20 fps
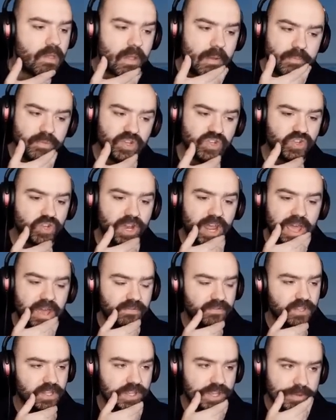I'm just going to
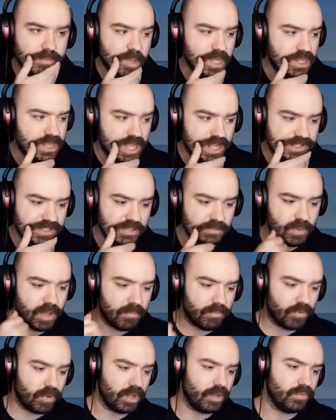have to commit that to
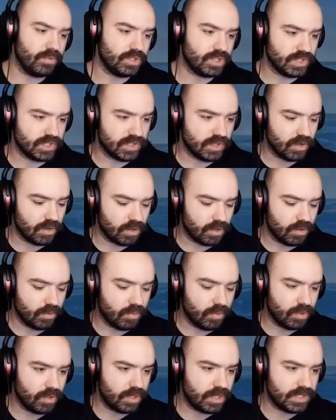memory, which is not going to
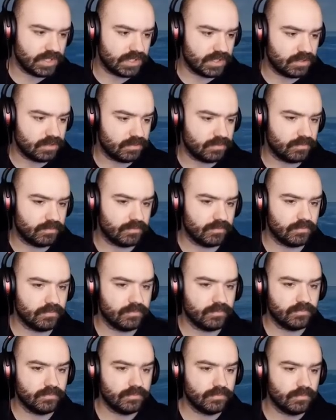work, is it?
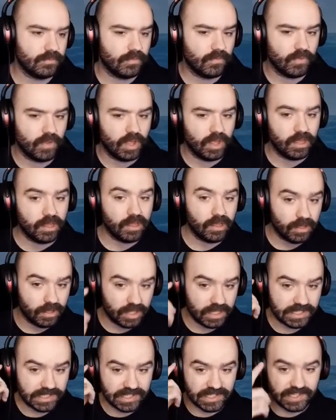
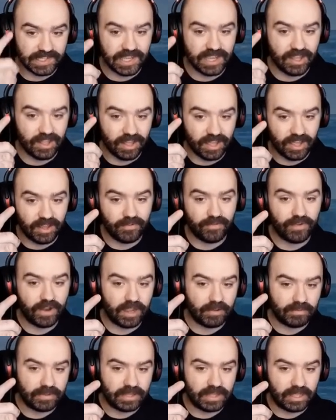There's a sea glide
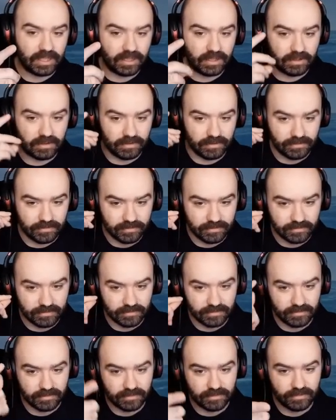fragment there.
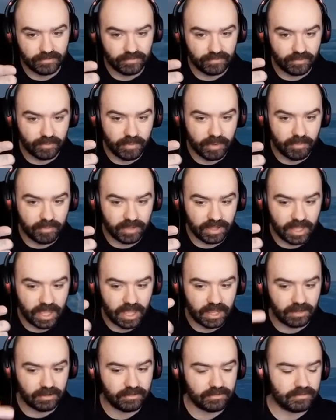Remember
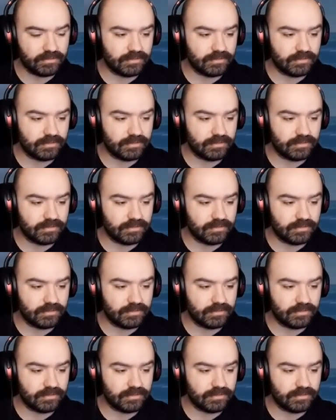that.